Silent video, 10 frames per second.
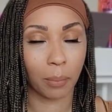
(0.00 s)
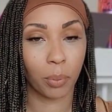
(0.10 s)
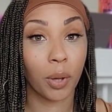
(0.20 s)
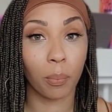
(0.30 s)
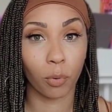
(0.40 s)

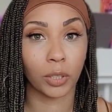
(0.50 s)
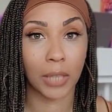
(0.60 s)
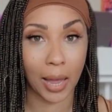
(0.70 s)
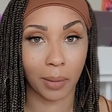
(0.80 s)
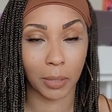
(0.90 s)
put more
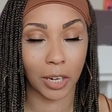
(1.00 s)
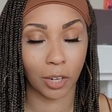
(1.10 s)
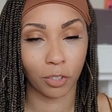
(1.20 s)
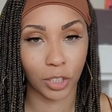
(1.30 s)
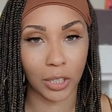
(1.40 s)
time and
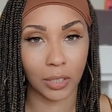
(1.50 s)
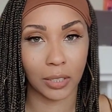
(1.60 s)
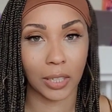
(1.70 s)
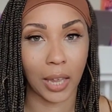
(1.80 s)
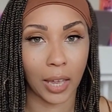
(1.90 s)
energy
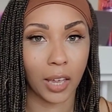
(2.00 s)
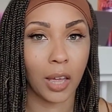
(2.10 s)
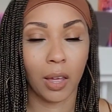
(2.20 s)
into that.